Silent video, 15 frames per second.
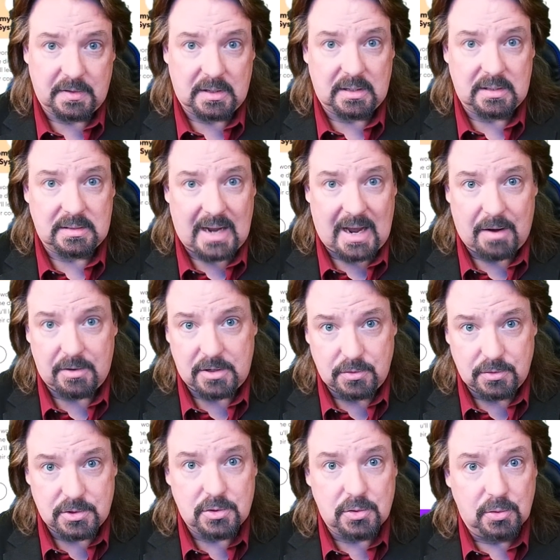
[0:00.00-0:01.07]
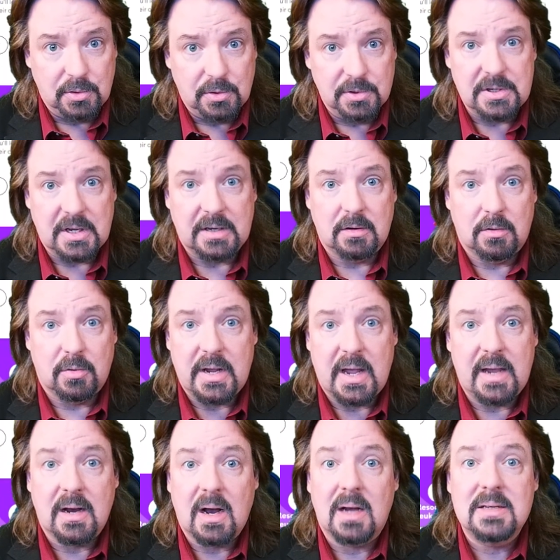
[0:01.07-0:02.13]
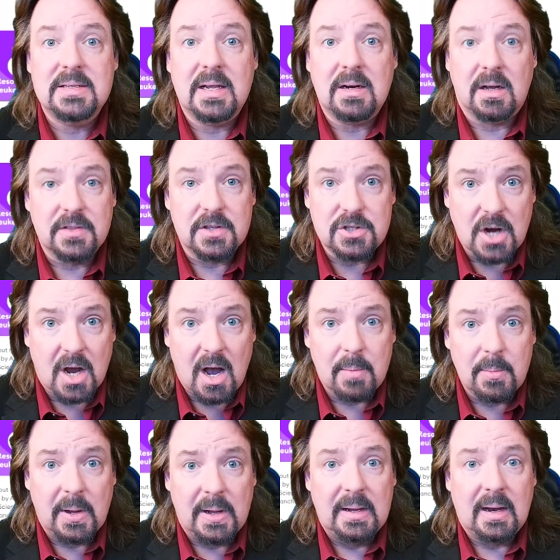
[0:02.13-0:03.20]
on how to use tools and create content on the job,